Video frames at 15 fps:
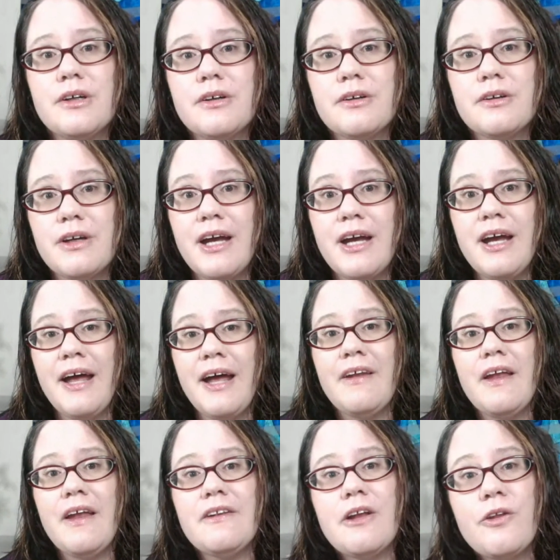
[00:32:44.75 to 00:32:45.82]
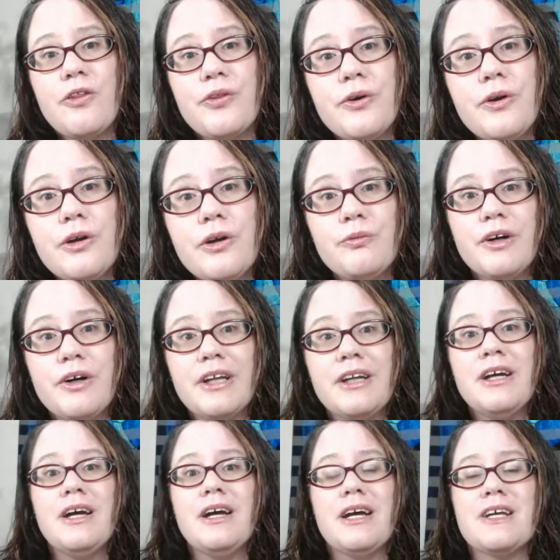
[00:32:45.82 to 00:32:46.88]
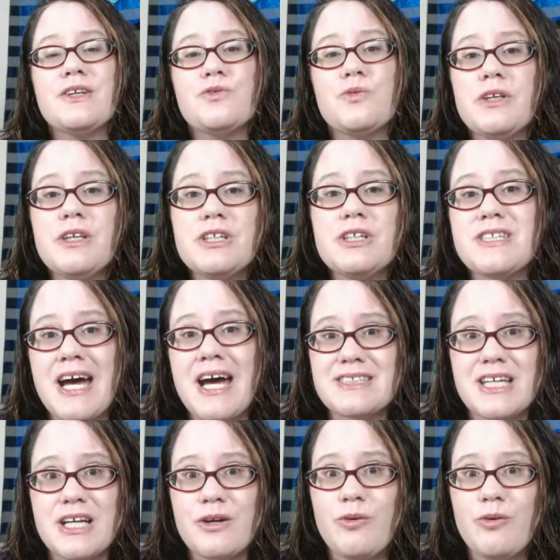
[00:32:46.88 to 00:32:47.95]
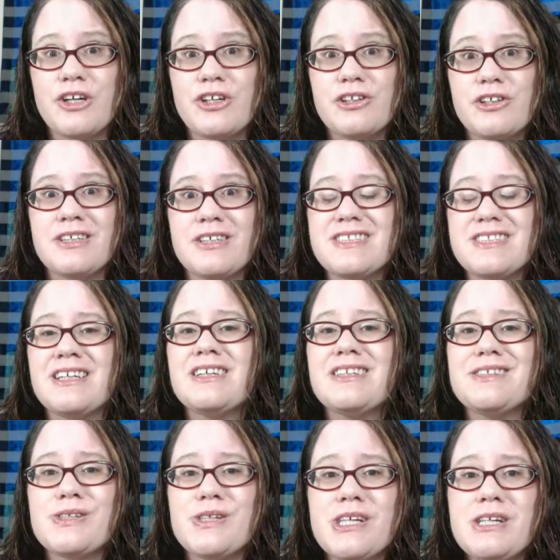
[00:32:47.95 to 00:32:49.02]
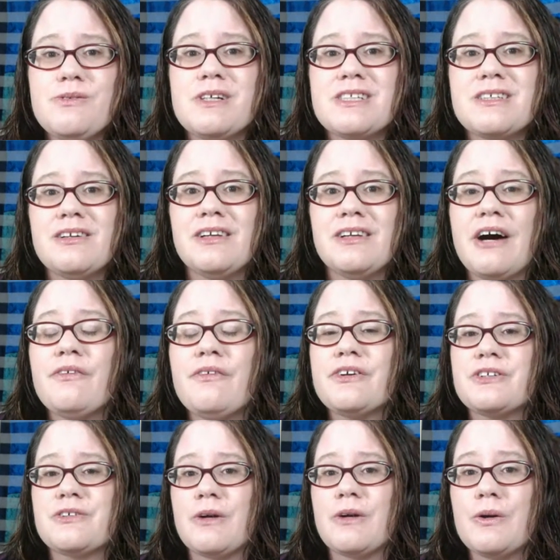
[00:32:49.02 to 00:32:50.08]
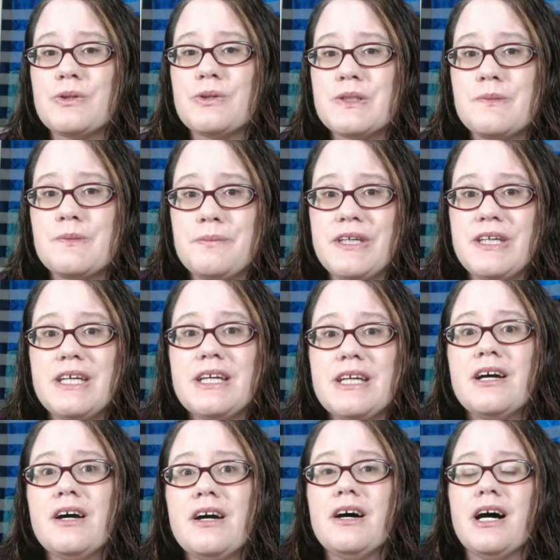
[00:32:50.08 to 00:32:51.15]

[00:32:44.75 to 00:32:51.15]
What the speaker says: Okay, and then the third one is really just asking questions and continuing to allow the tarot to be,